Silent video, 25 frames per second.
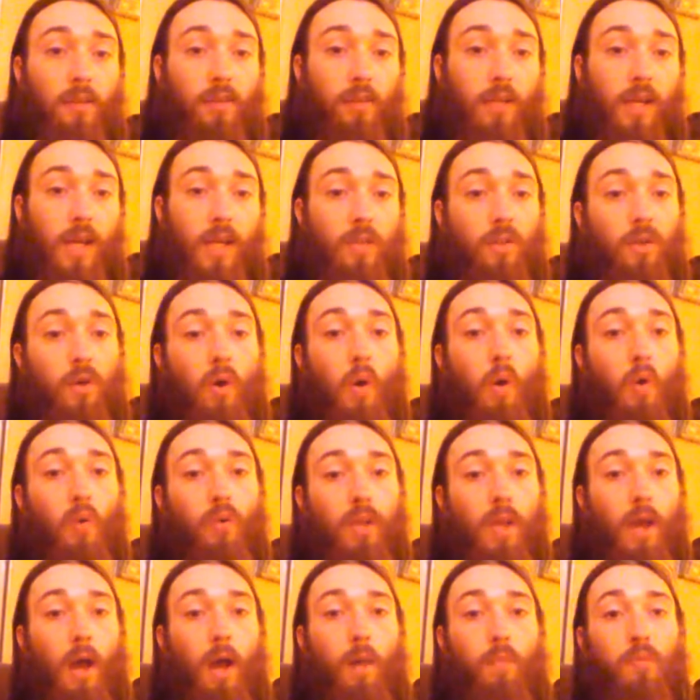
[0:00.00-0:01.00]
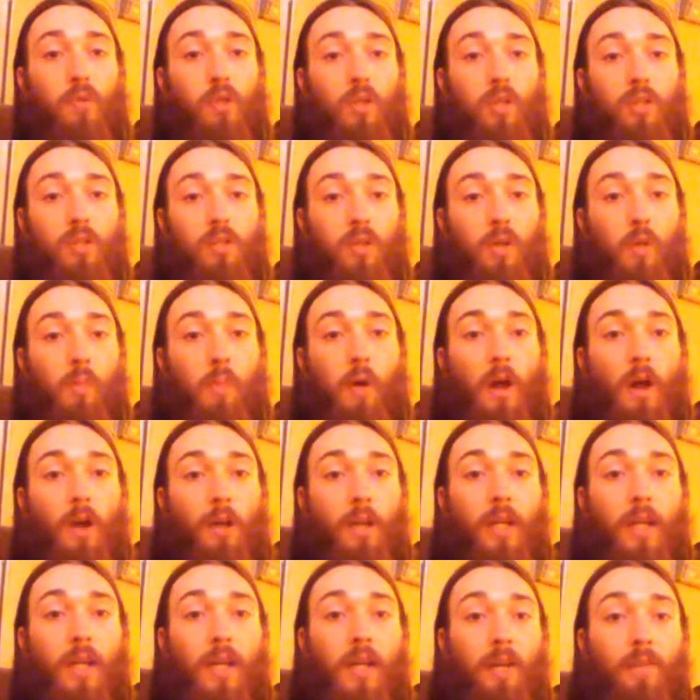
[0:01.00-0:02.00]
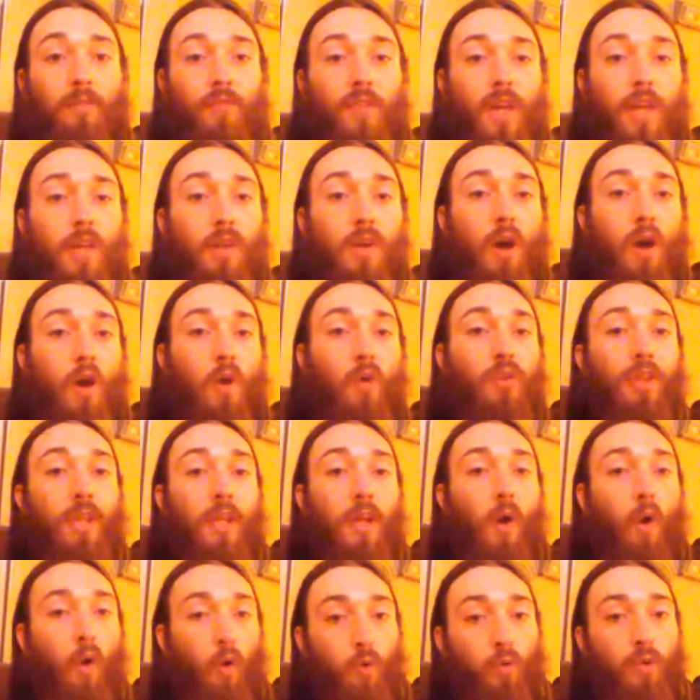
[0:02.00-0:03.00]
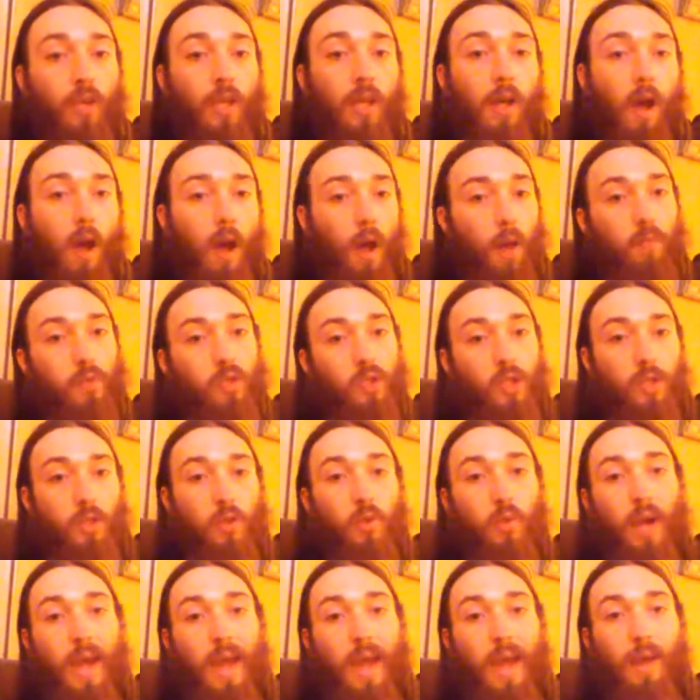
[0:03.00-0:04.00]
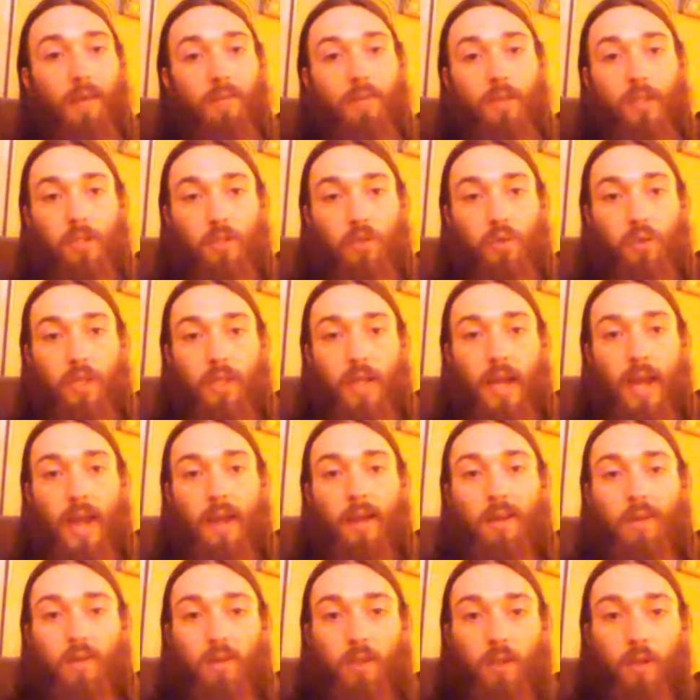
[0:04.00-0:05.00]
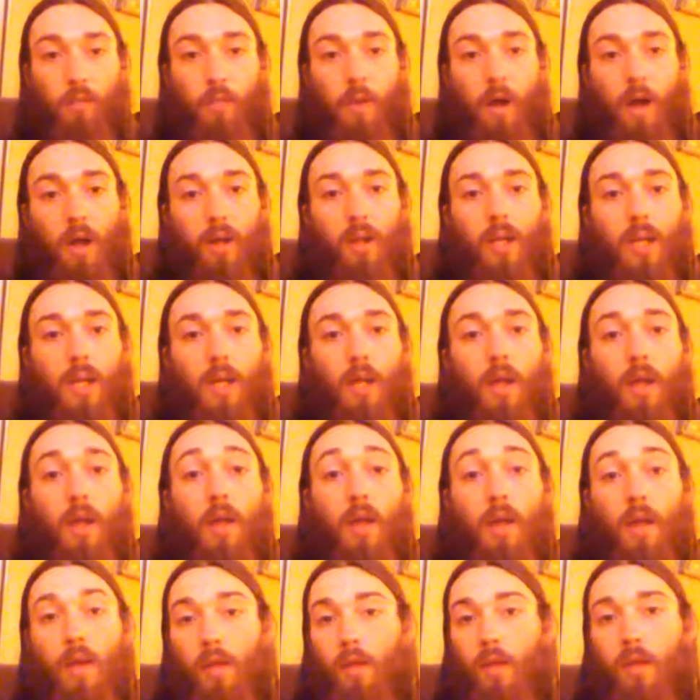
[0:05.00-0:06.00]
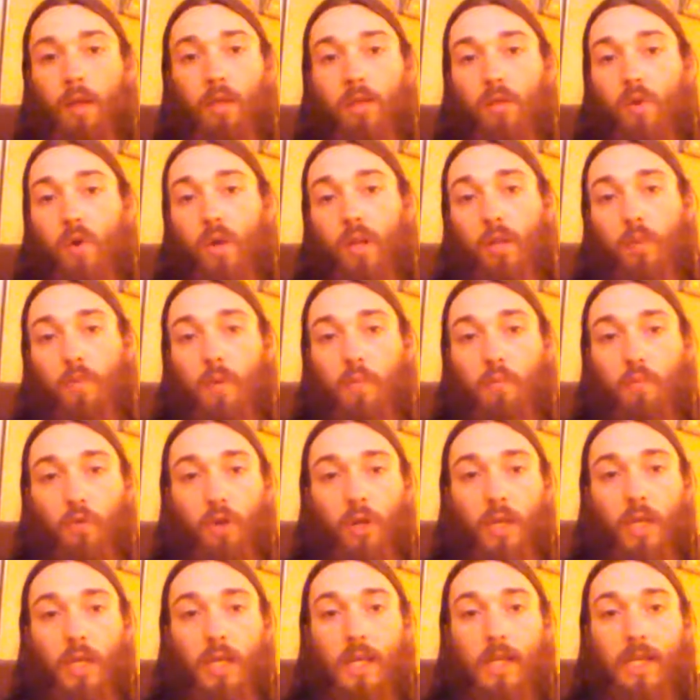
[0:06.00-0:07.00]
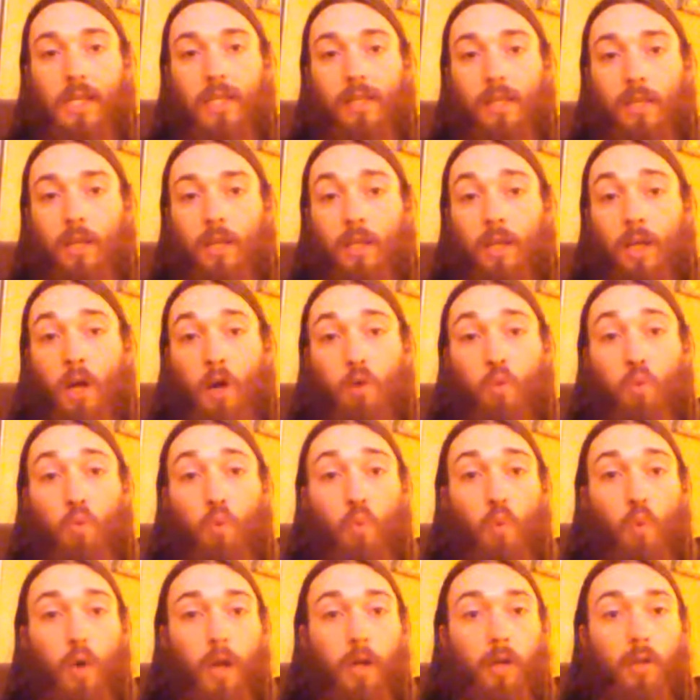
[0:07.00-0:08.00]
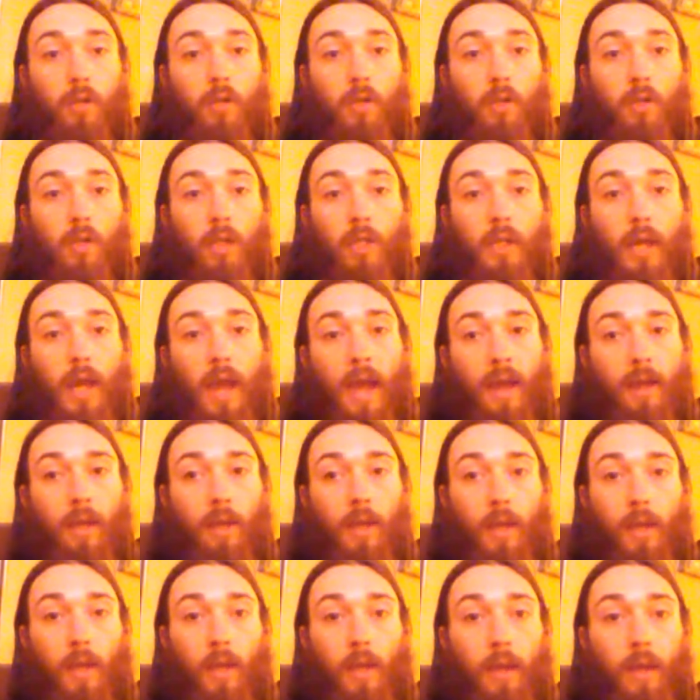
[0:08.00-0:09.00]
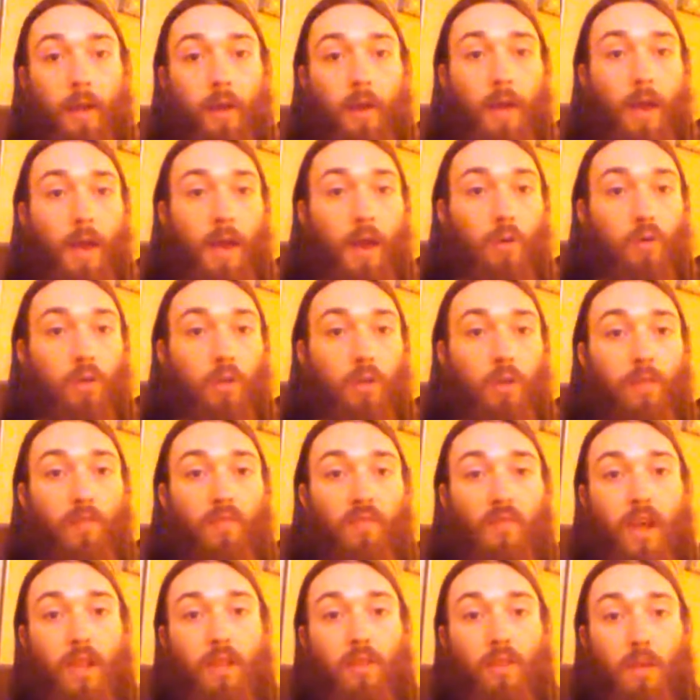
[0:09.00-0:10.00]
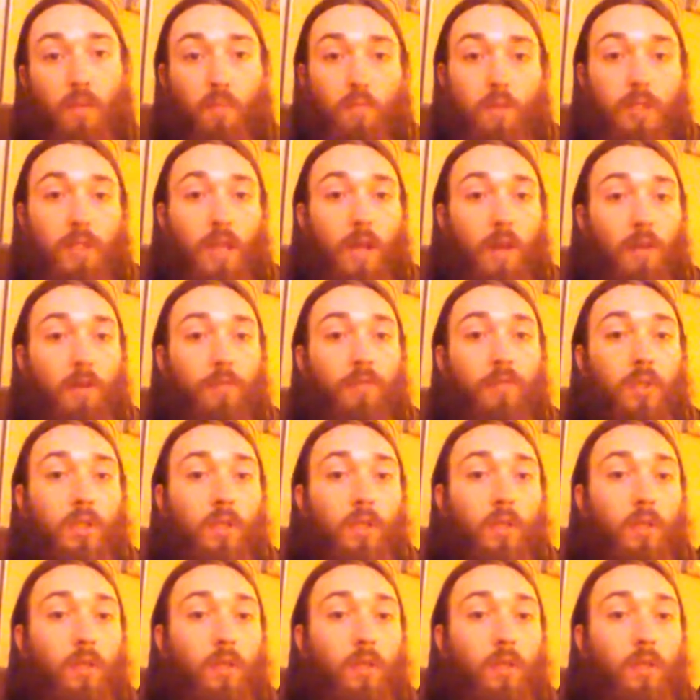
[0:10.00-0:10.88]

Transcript: their head. Your only option is their body. And if they know the only option you have is to attack their body, it's going to be pretty easy to know where you're attacking and how to defend themselves.